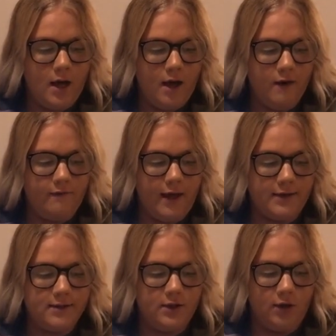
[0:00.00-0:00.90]
of
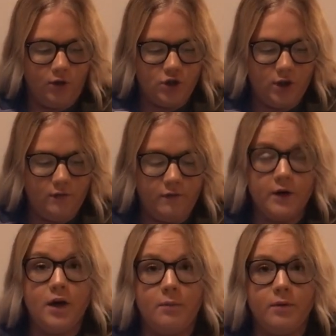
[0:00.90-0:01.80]
execution for a
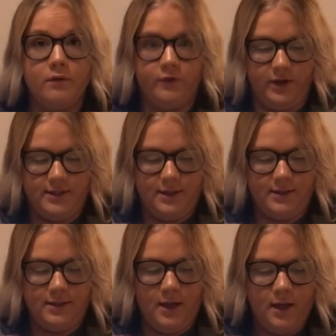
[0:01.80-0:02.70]
number of reasons.